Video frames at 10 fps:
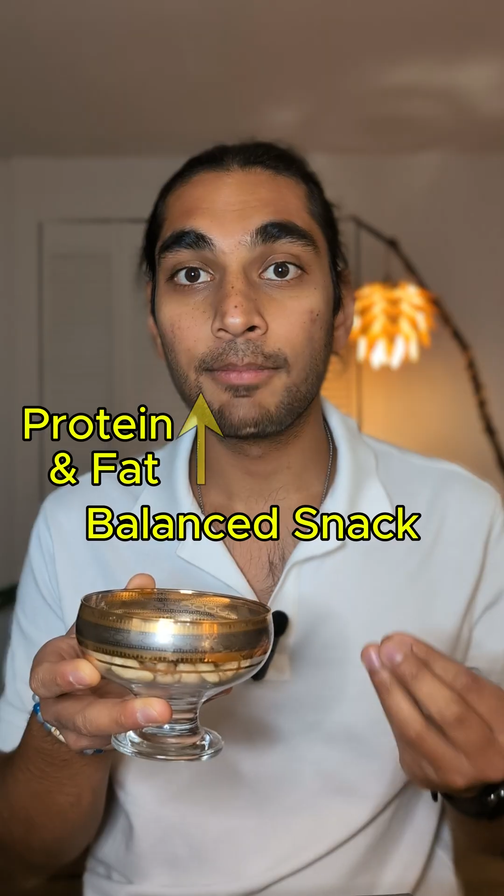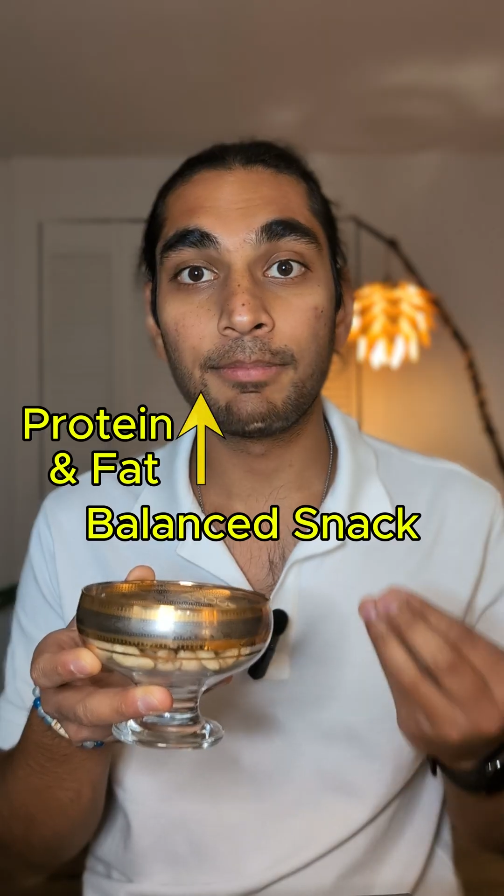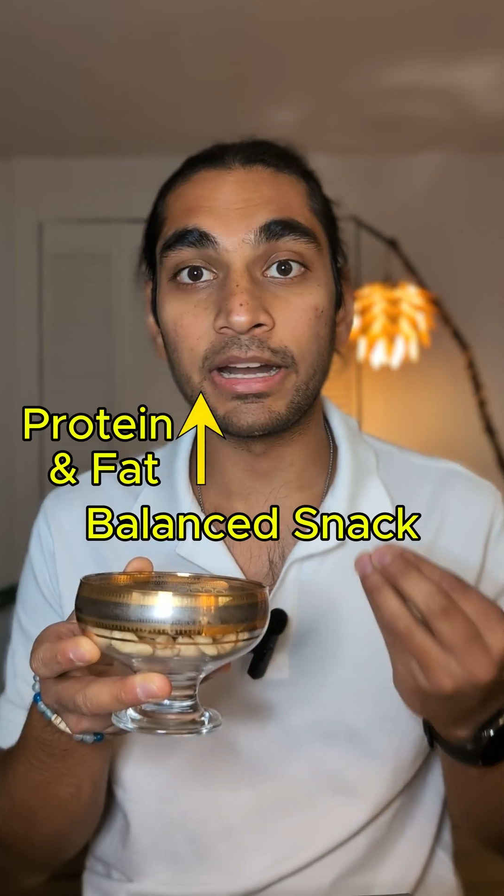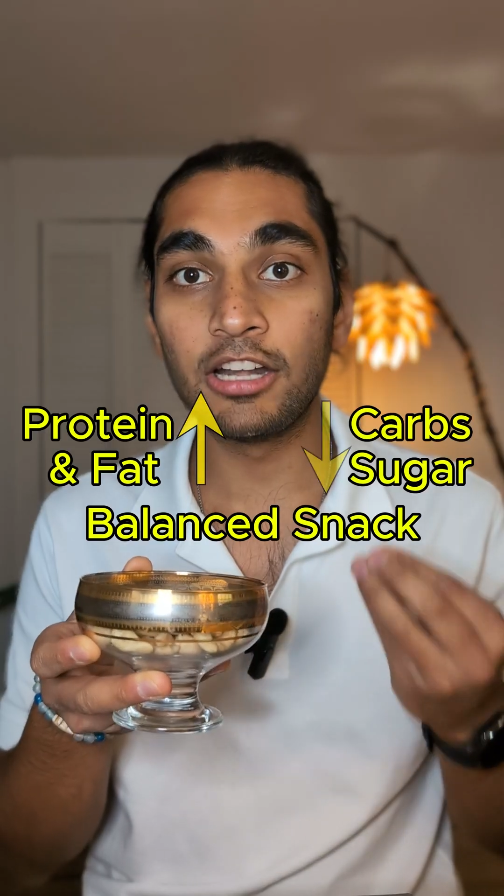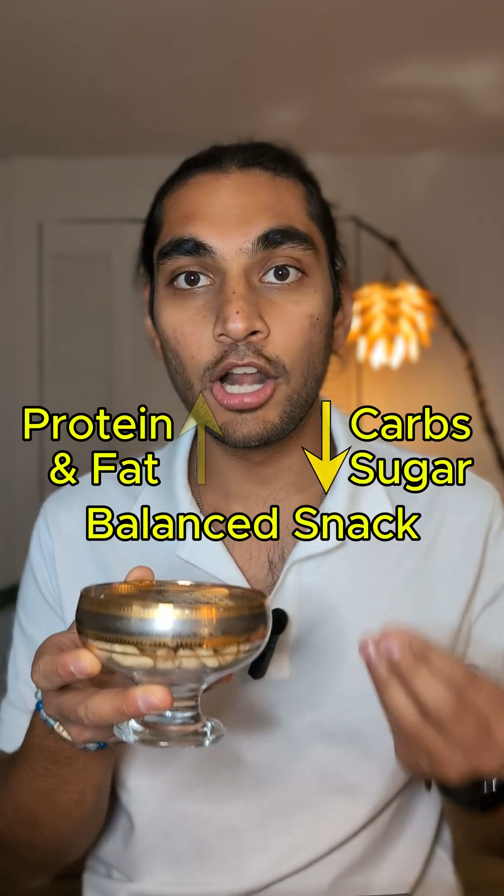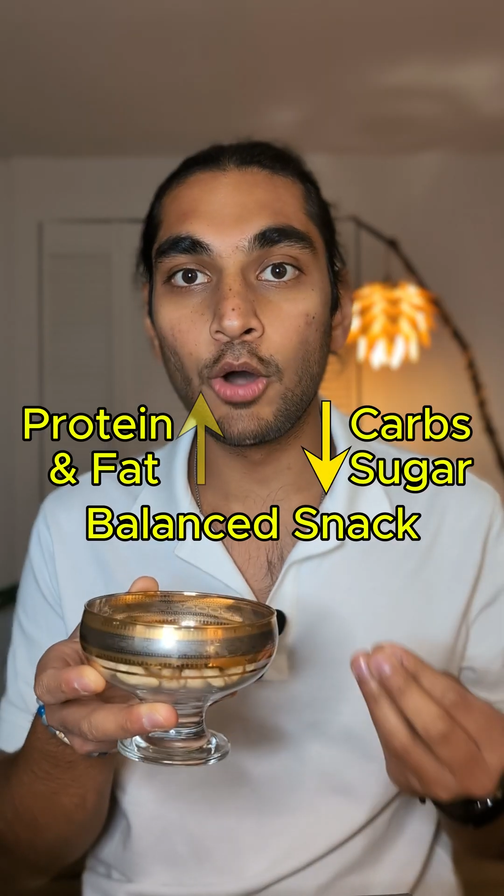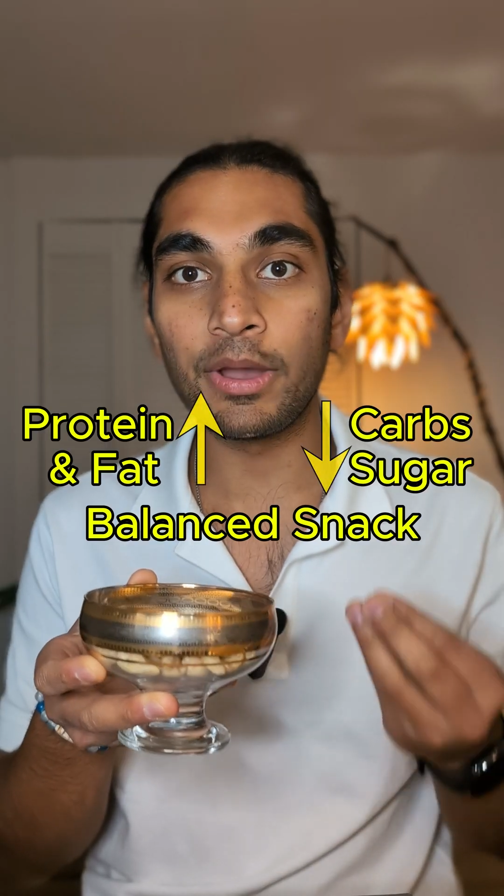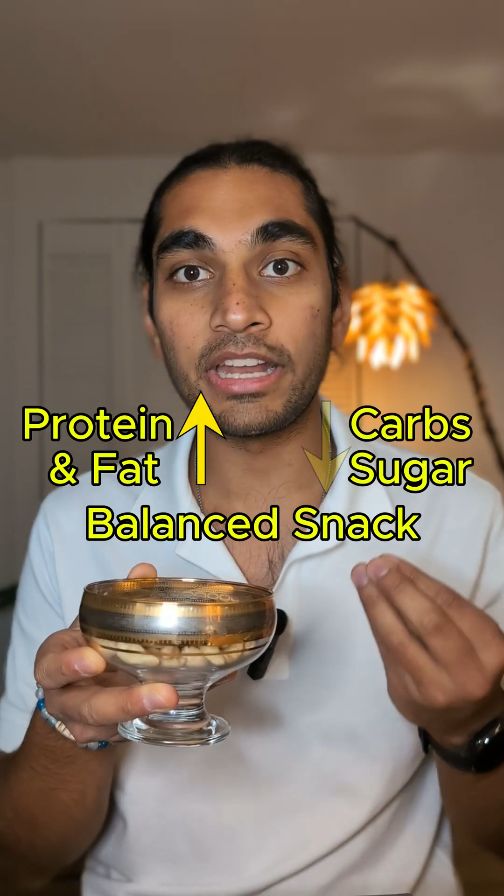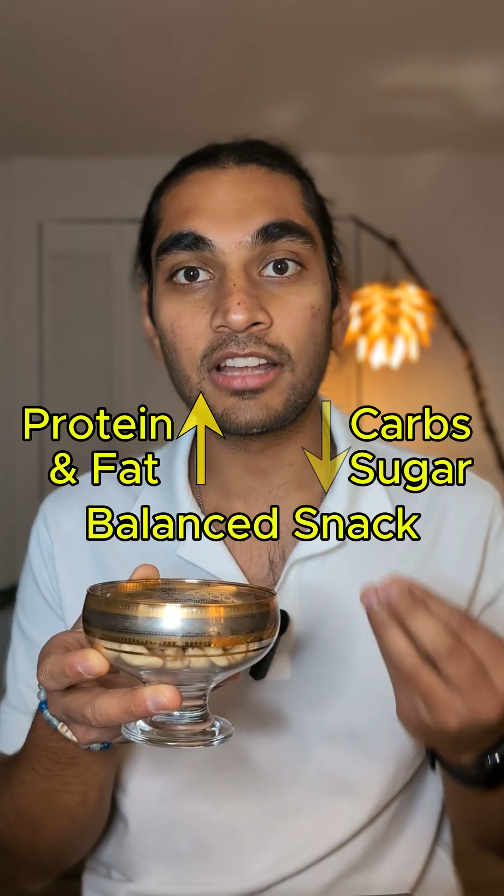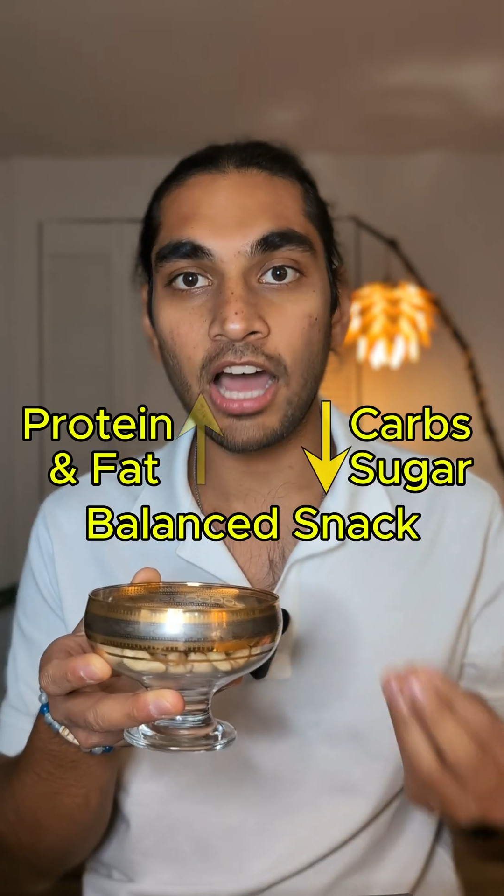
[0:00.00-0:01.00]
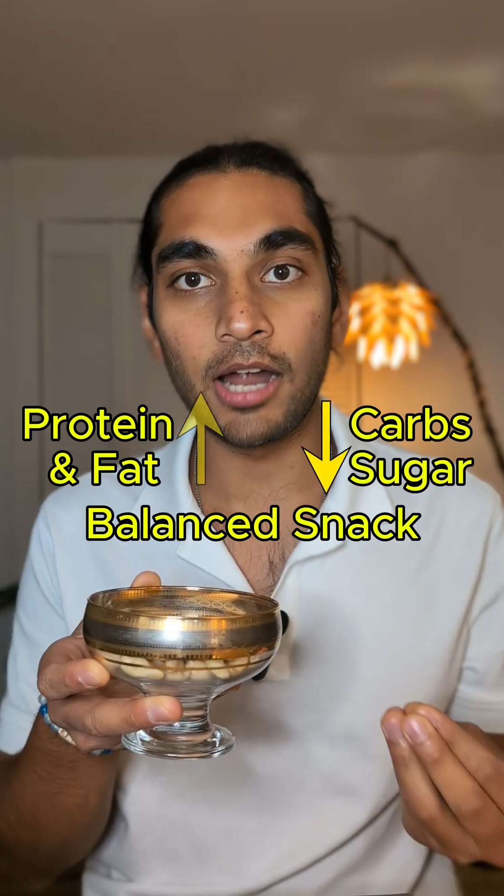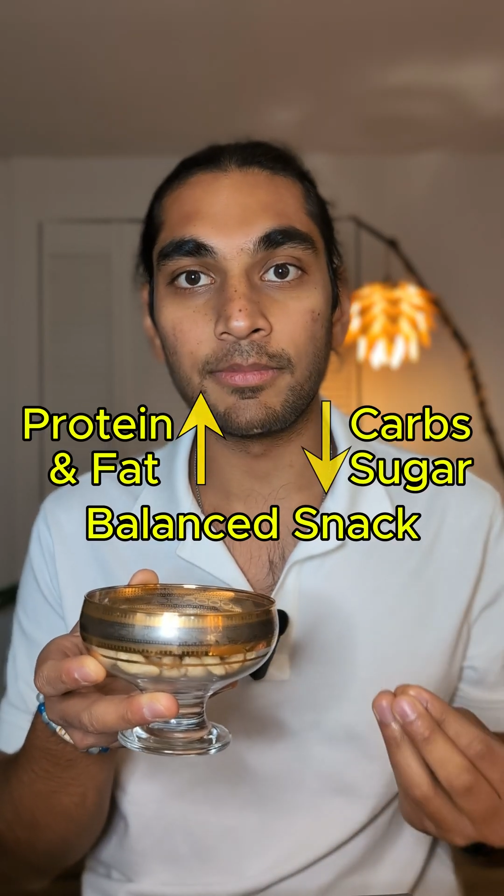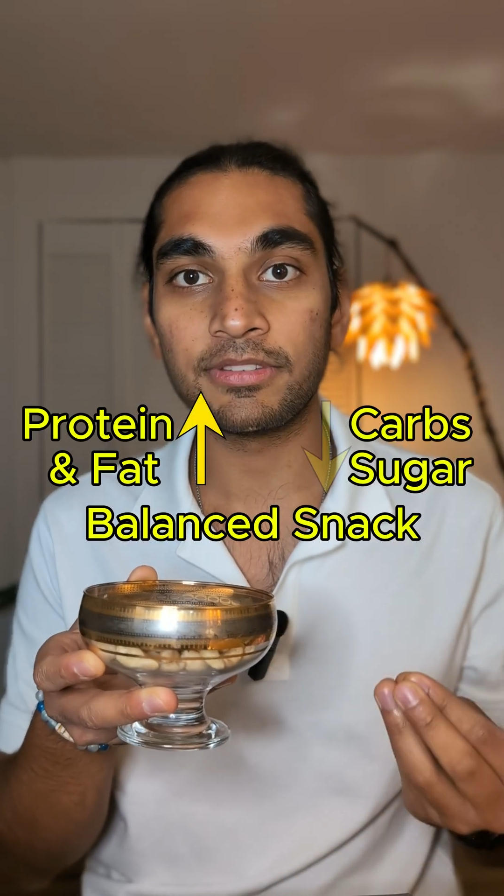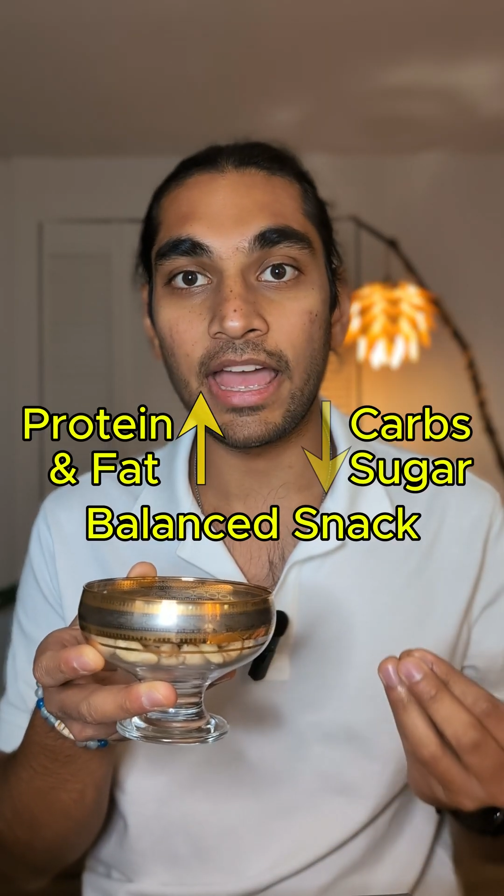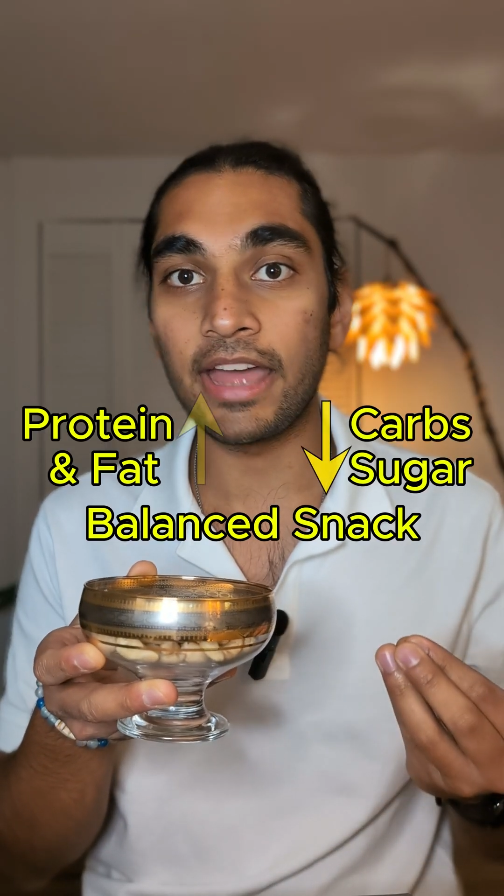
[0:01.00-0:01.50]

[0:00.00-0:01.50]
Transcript: but low in carbs